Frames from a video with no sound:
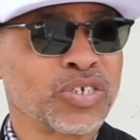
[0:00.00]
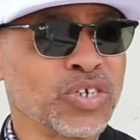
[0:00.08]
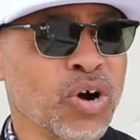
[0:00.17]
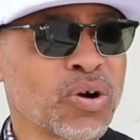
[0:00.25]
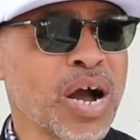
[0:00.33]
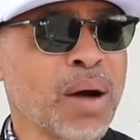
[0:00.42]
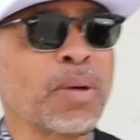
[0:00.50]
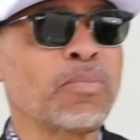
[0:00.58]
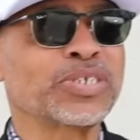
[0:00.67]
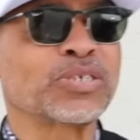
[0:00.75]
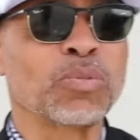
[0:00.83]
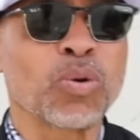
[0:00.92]
you know, up
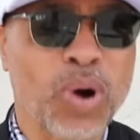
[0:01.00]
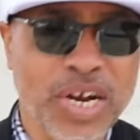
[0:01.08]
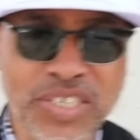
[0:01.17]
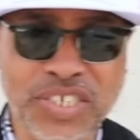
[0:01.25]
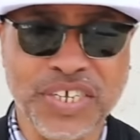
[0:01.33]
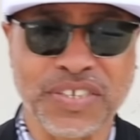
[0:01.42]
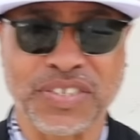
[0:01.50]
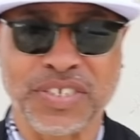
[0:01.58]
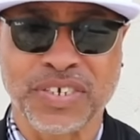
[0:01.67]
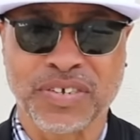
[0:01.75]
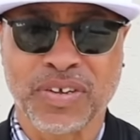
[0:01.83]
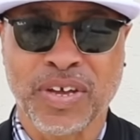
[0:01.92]
with some questions
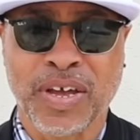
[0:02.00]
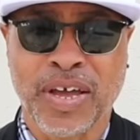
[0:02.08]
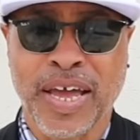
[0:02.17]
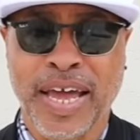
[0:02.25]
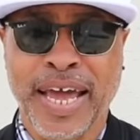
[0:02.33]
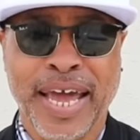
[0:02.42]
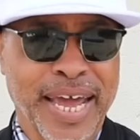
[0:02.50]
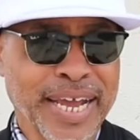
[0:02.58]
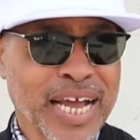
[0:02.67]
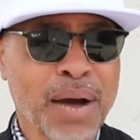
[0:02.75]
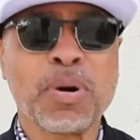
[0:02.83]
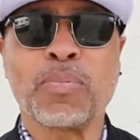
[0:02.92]

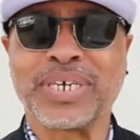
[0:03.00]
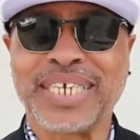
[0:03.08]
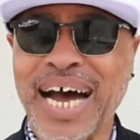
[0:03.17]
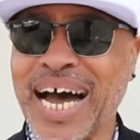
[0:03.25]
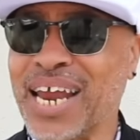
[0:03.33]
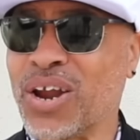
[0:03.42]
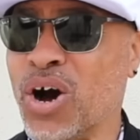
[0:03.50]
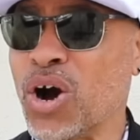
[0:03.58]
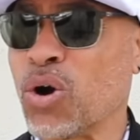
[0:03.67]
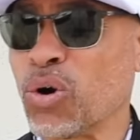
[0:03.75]
and come up with dialogue.